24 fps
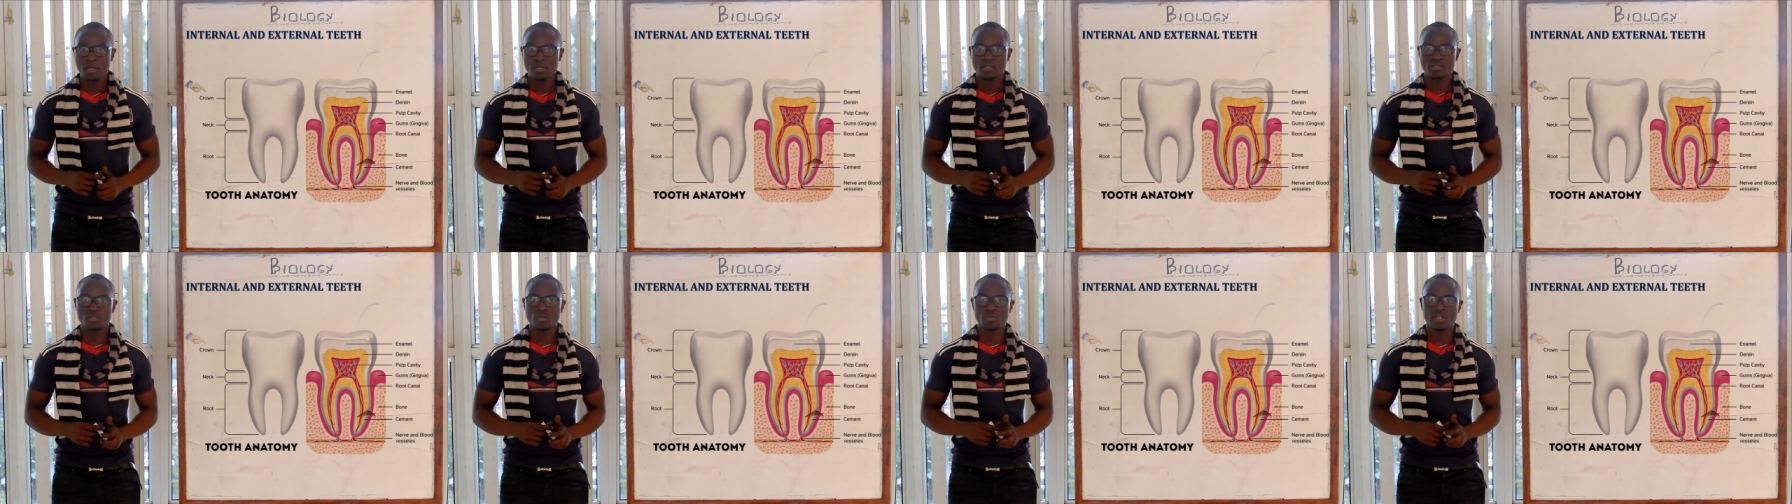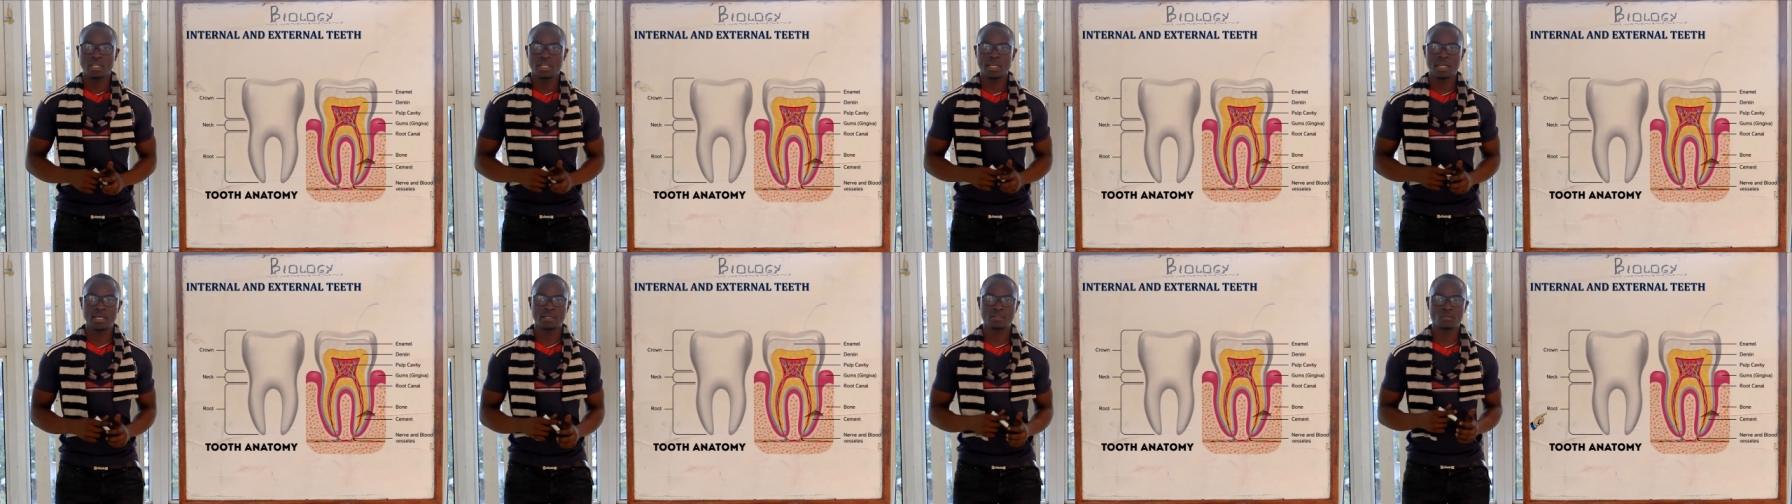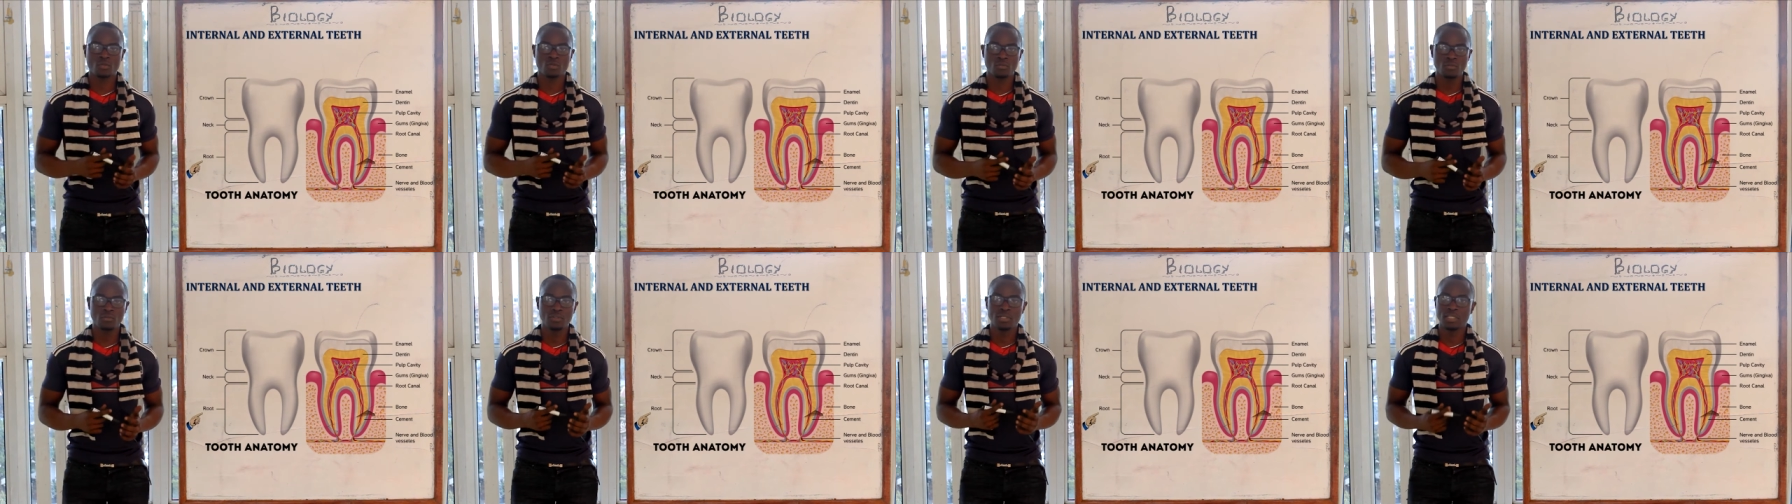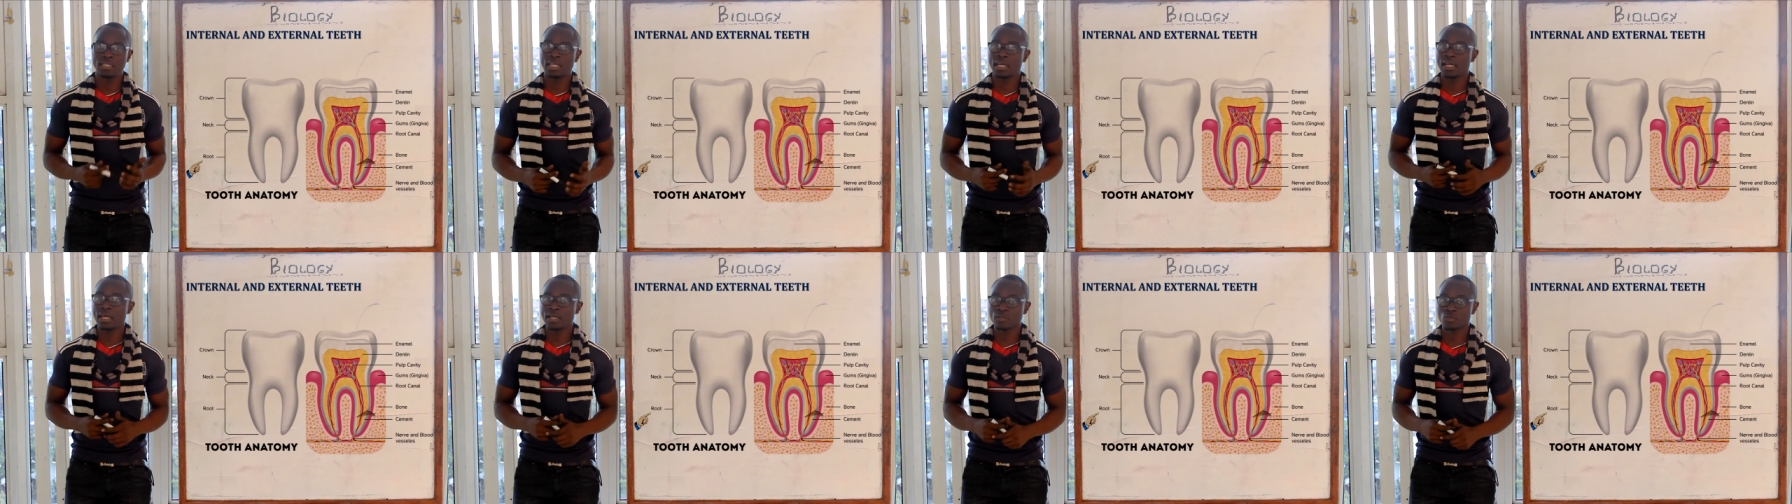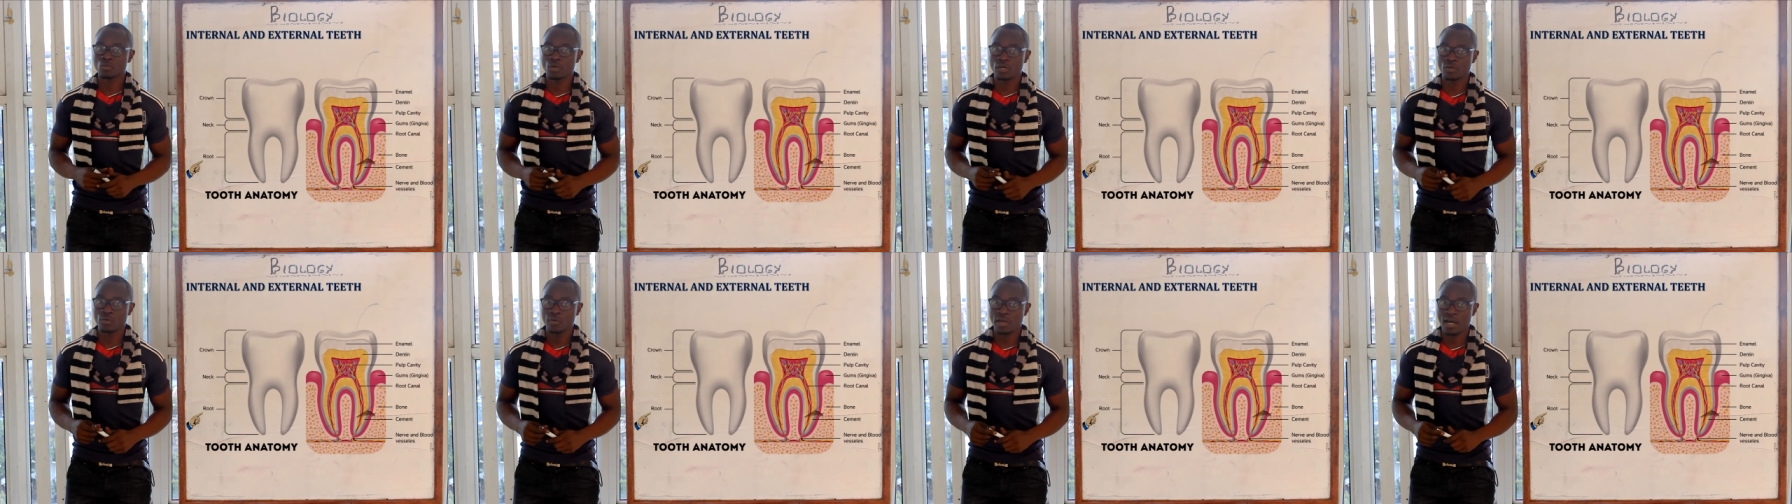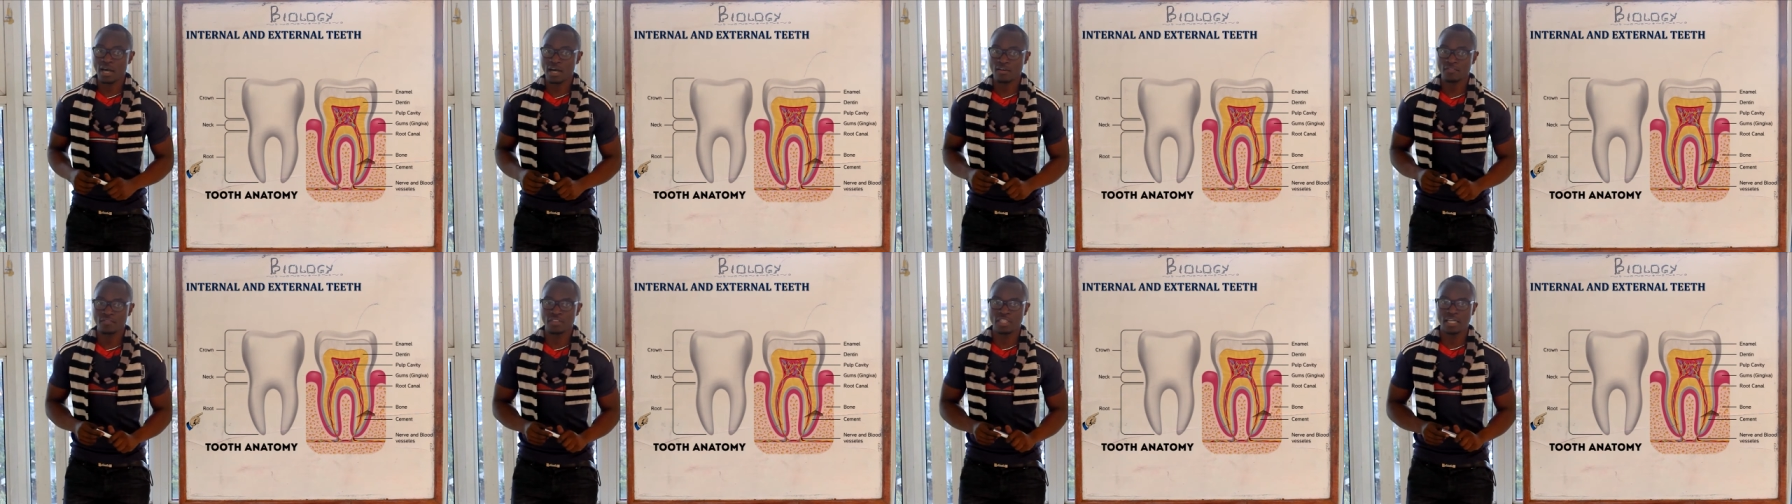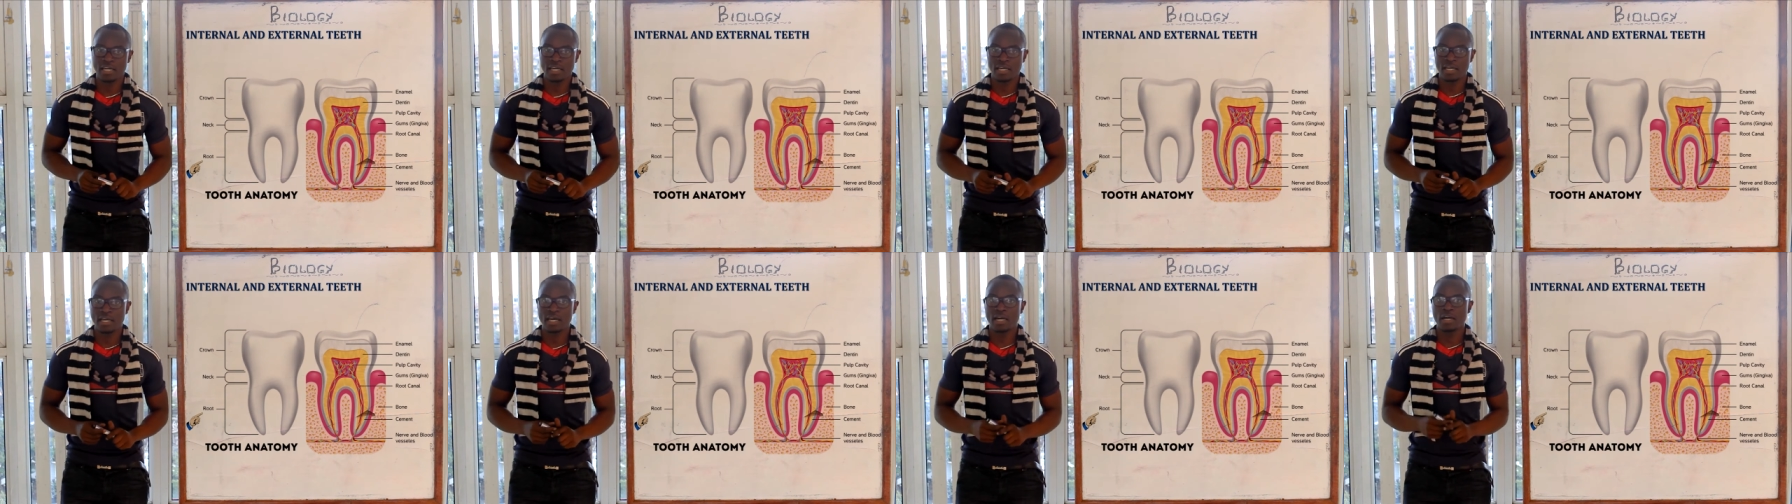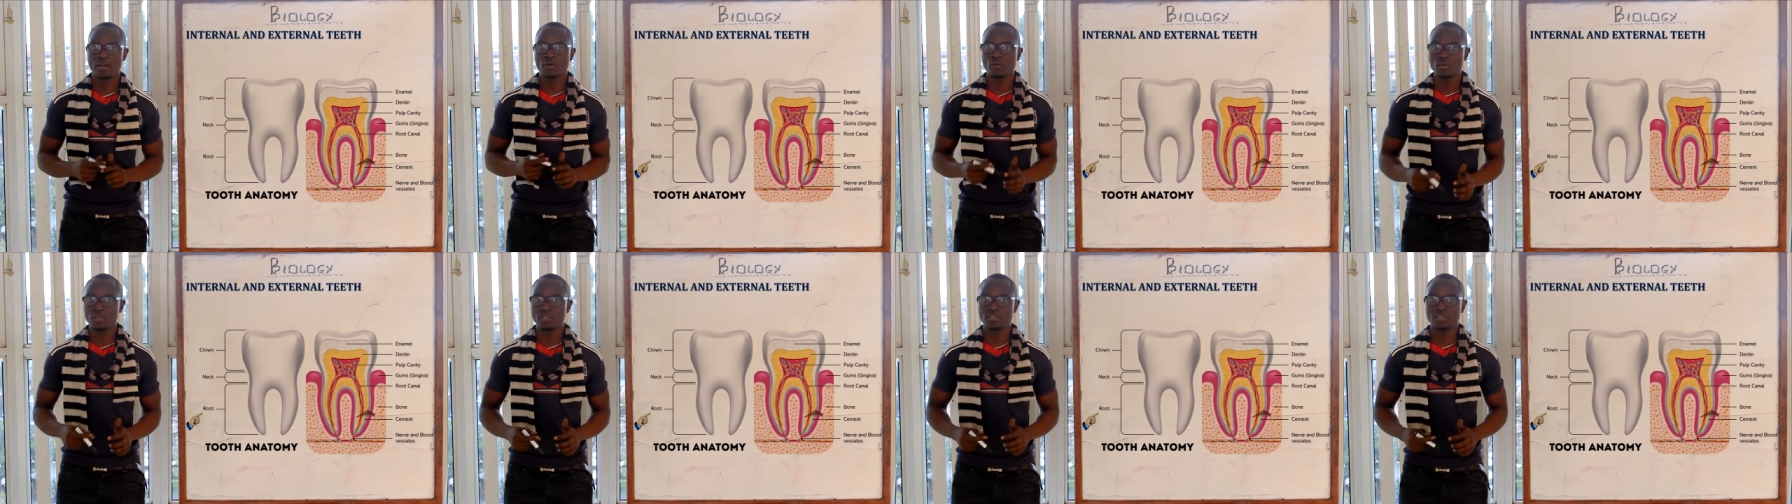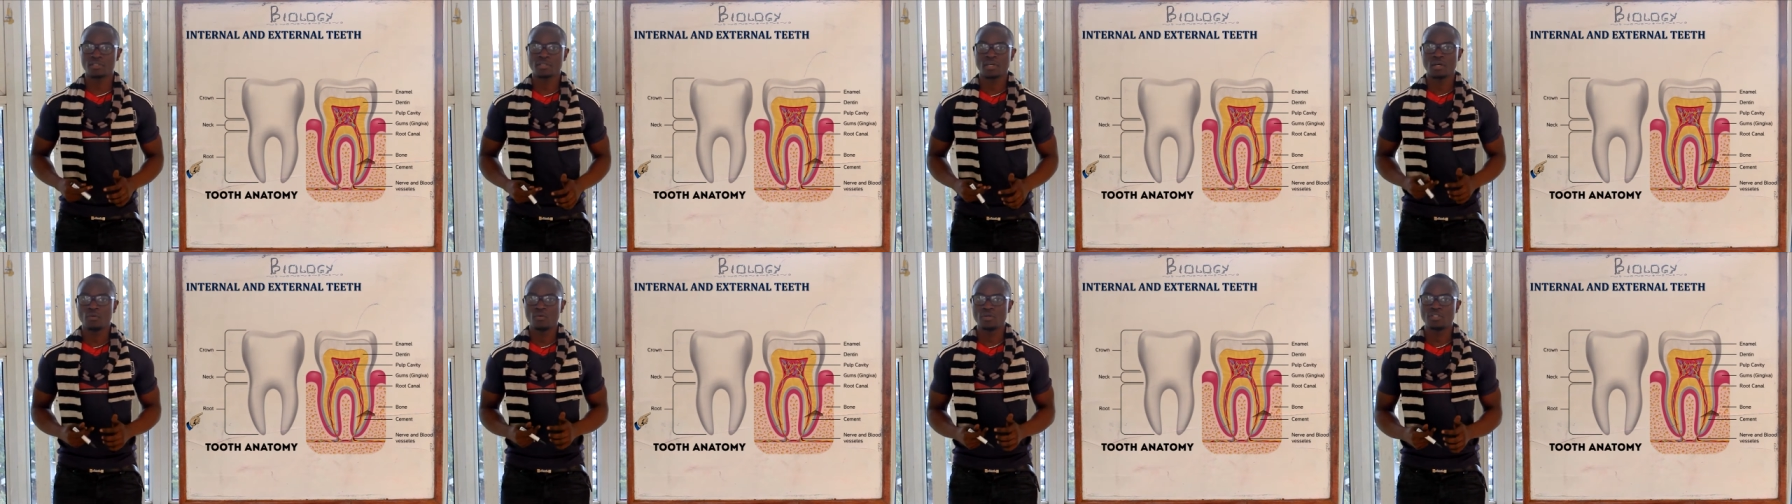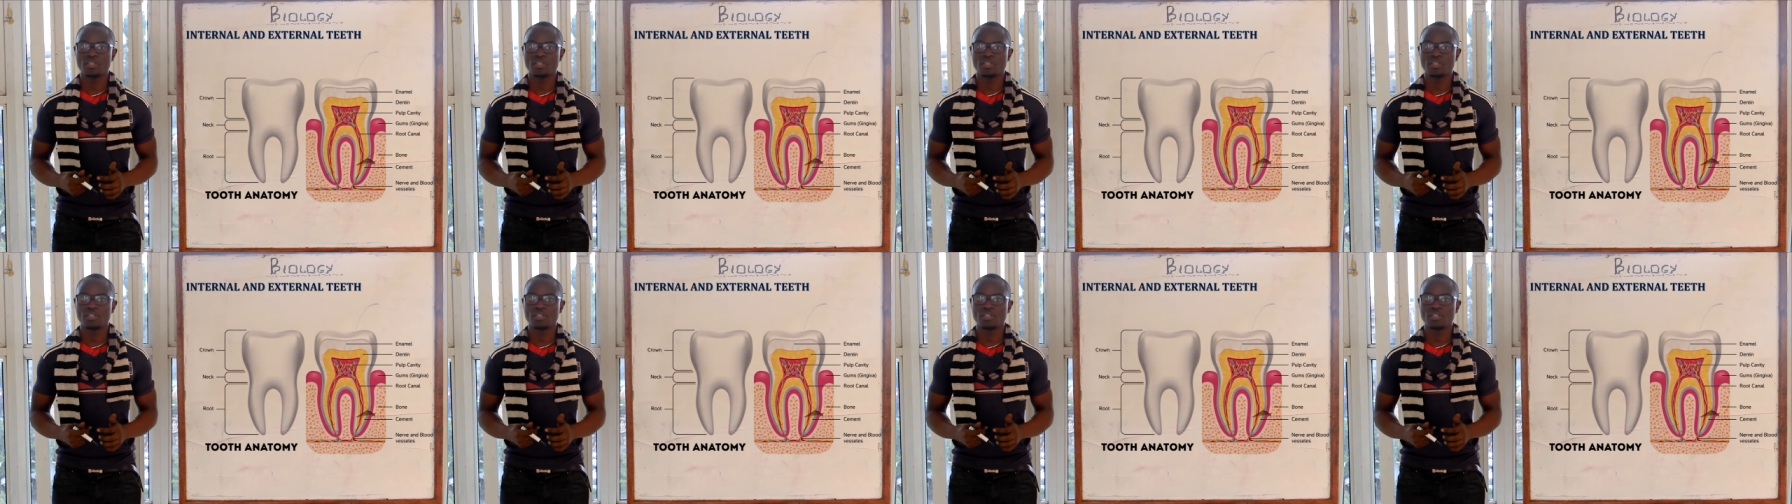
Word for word: So the next the next one we have the roots,